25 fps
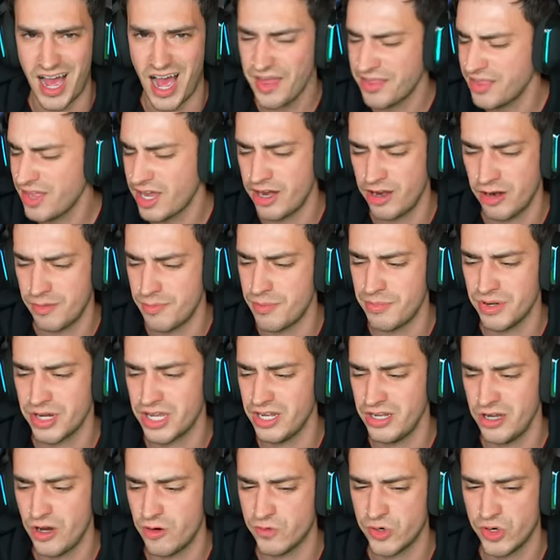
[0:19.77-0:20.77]
I thought I remember
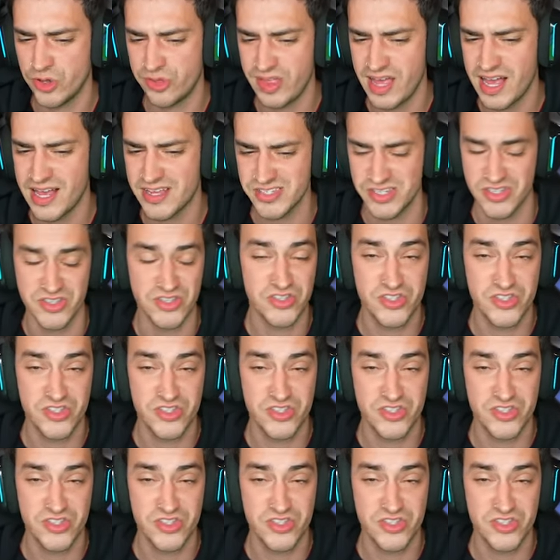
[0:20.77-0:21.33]
getting over a thousand.